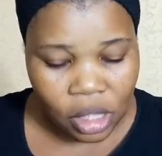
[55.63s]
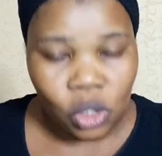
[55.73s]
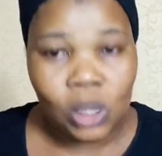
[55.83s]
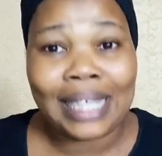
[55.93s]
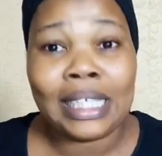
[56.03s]

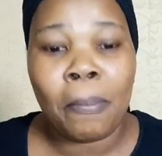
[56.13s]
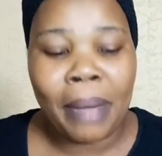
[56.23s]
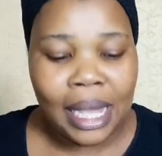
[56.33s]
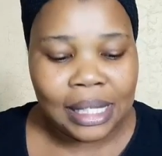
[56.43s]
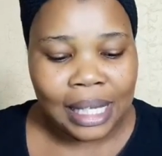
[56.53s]
Tolani
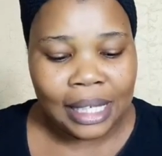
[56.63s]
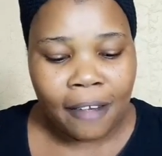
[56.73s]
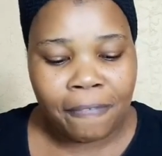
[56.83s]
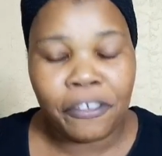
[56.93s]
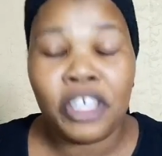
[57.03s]
Badge, and
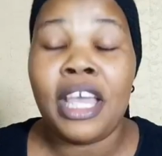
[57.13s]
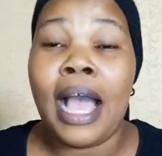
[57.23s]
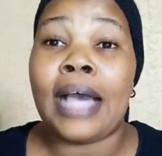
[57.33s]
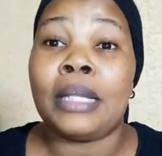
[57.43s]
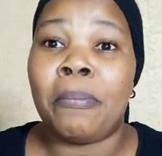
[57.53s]
then V
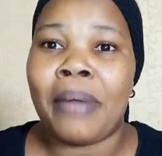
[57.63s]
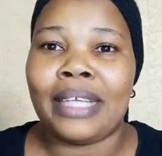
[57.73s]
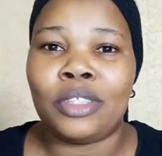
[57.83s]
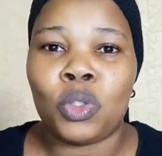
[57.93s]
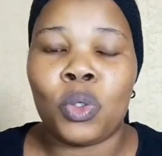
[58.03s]
and
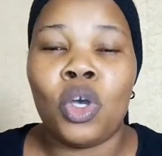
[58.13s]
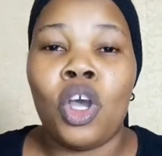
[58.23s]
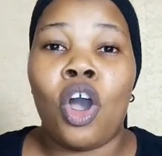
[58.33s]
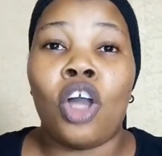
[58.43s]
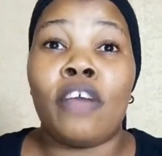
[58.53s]
Brighto.
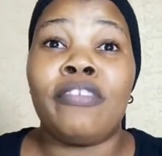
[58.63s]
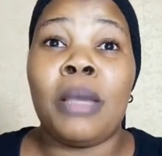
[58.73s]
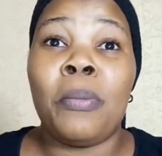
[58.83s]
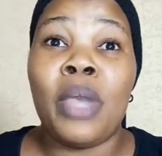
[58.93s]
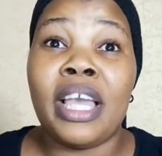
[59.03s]
All of
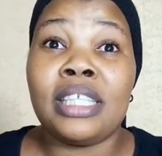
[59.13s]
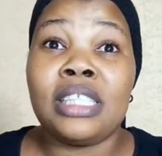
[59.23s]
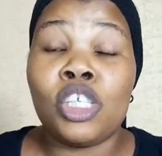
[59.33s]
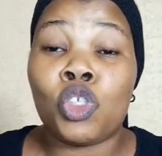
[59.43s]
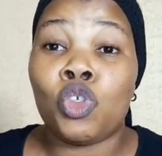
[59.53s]
them were in
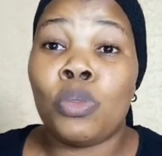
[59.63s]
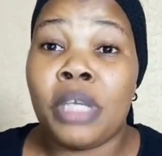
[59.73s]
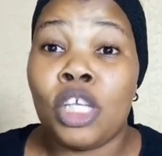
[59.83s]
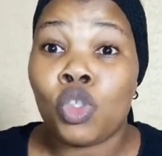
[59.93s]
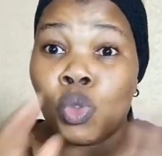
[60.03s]
this
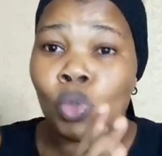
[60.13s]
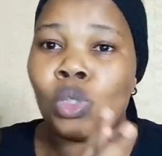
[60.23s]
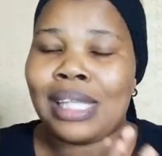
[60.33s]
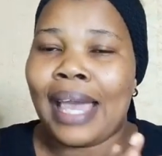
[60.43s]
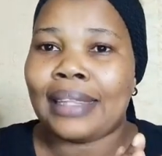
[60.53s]
group in
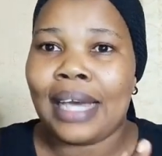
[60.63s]
twos like